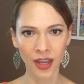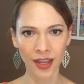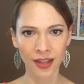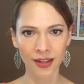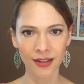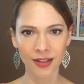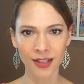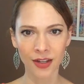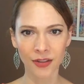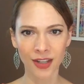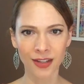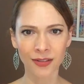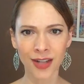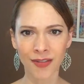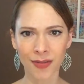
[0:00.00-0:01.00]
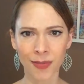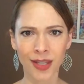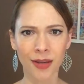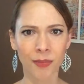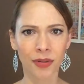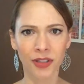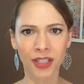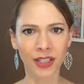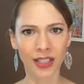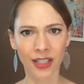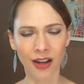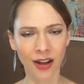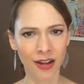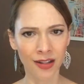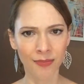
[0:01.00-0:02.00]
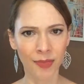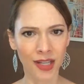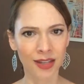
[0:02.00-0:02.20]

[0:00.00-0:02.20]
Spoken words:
and you know, they don't have to be completely gone